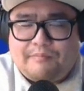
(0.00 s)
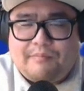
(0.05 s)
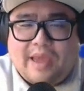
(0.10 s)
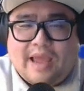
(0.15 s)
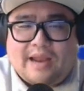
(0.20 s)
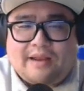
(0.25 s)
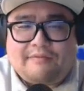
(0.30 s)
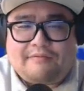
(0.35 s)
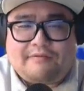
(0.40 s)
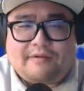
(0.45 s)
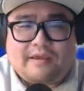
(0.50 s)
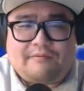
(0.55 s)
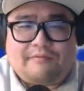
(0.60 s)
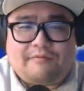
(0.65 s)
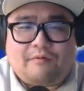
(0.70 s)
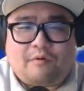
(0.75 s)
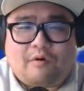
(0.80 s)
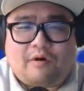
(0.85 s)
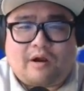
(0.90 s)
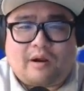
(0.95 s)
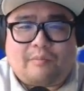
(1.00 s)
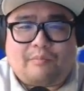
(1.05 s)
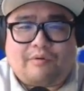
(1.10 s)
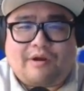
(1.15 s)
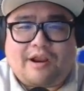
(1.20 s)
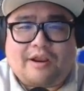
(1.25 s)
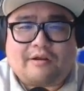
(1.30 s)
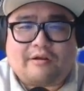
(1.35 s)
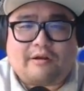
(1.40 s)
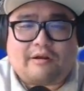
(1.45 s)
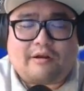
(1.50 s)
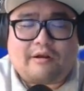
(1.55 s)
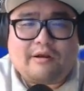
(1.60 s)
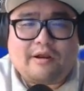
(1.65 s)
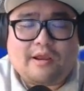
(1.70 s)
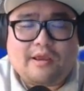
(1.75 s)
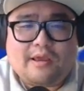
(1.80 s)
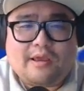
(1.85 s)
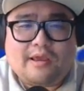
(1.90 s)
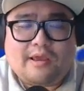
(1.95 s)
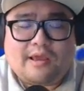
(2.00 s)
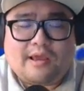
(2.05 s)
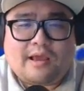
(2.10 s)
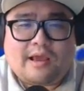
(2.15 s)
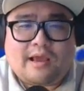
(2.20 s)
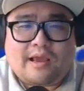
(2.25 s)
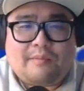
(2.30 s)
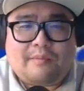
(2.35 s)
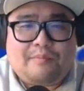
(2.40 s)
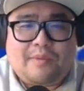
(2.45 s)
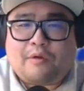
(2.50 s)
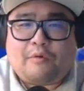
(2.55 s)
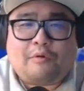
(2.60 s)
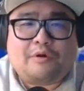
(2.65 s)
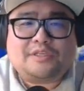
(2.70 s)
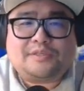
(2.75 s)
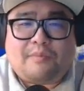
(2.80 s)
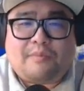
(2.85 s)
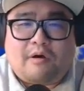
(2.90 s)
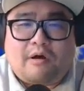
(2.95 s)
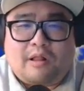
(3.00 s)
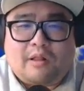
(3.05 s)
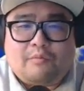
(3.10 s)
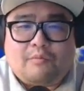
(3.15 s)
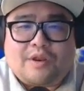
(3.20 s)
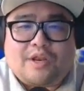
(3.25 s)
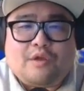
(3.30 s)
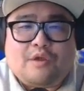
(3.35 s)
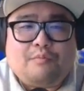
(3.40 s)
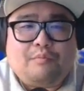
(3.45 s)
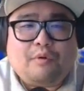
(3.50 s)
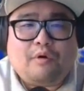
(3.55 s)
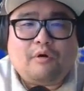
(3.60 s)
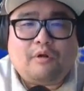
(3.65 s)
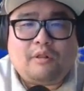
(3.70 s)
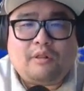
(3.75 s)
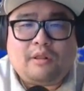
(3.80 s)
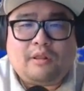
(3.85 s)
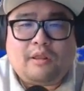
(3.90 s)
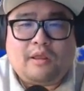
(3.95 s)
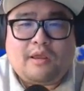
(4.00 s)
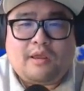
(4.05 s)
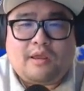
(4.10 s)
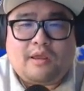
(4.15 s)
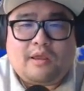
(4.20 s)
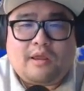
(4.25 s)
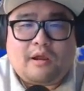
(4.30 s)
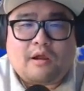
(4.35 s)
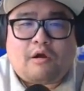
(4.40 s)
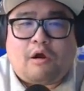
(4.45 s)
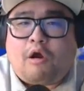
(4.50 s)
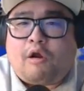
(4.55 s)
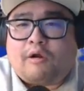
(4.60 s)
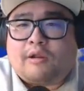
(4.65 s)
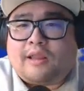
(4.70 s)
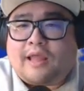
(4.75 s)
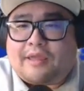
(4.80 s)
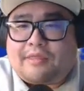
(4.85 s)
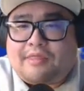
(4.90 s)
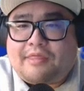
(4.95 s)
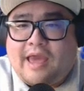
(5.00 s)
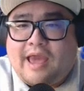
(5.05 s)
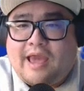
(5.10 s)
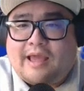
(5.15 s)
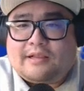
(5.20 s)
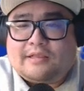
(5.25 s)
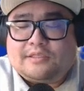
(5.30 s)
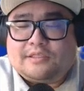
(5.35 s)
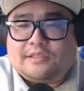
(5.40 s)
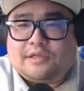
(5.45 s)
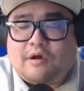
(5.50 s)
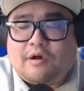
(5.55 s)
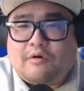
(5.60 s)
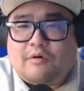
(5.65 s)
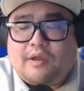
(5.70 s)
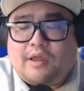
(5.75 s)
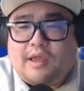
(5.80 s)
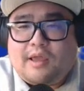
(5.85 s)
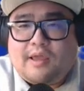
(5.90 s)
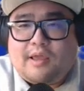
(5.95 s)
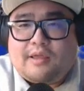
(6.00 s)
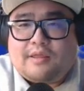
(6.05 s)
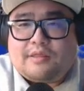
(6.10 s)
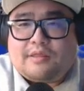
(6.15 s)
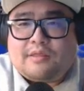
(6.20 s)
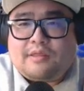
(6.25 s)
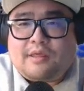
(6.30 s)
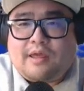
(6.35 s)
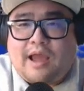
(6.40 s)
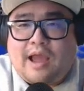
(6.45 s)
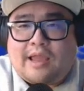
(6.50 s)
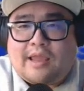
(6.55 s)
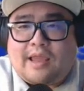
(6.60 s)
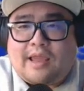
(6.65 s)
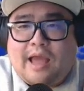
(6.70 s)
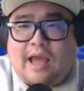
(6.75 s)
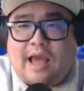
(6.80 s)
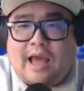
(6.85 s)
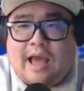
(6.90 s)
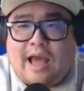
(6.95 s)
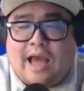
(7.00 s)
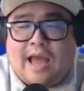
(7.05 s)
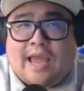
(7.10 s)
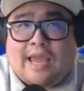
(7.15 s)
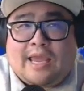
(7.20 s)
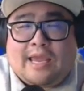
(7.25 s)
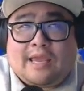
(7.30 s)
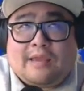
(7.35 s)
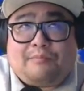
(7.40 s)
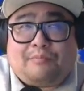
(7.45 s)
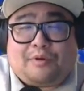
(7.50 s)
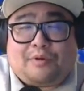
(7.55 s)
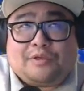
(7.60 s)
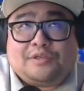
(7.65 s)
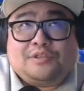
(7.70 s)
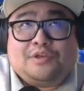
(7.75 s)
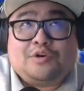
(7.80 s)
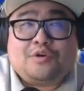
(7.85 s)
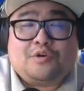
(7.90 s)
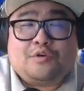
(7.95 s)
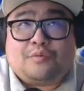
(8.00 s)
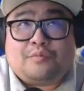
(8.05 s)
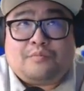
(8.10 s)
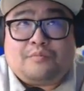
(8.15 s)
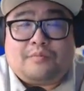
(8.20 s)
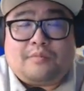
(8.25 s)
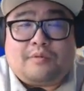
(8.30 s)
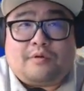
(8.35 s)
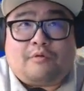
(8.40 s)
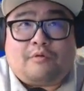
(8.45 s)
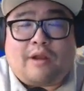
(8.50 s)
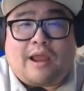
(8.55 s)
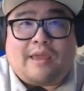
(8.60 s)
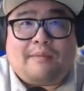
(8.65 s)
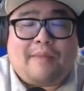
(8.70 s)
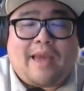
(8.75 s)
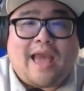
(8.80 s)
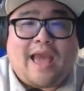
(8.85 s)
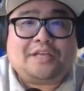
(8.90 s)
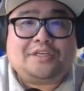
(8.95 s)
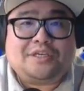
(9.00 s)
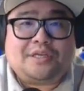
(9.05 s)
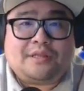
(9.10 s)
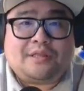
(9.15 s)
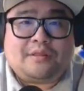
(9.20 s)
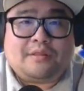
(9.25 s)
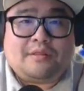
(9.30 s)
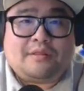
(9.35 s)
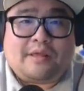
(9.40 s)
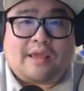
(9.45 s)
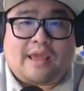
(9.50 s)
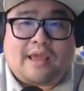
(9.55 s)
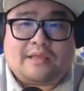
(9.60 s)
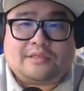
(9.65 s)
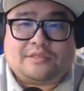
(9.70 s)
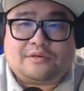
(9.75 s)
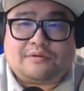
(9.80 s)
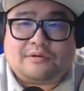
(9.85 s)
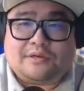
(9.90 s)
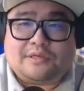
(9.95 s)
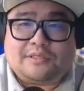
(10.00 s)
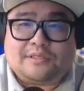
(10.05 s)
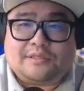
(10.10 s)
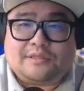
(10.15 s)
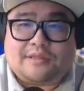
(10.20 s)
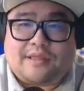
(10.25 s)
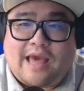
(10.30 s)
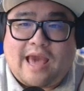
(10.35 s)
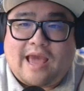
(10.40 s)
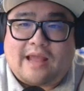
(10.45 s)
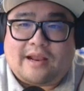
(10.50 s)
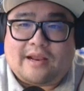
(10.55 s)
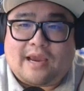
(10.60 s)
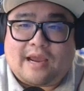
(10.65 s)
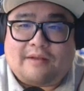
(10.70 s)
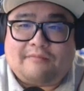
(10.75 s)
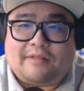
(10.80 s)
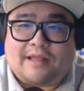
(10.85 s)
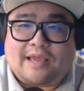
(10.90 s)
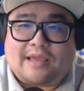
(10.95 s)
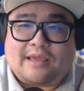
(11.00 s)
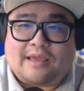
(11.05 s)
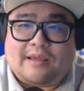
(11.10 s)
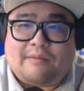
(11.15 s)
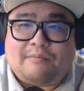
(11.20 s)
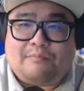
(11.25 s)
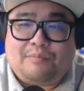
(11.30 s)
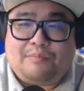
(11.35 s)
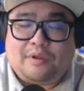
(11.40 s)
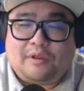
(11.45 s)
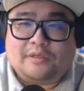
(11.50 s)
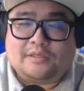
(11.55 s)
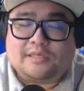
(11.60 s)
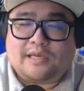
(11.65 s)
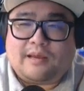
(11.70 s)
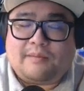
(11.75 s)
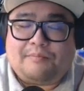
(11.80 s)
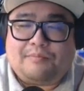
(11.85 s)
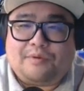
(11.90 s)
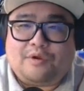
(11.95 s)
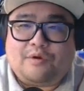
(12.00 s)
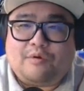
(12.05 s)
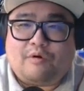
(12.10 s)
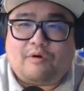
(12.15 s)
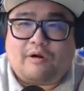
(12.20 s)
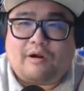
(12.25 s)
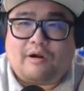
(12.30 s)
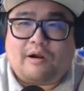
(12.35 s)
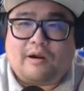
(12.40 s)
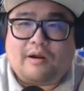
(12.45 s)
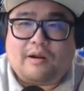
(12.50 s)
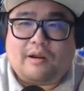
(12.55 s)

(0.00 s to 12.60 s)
benefit for a breaker, big or small, when you pull a card like that? So I I presume or I imagine the answer is that kind of like it builds up your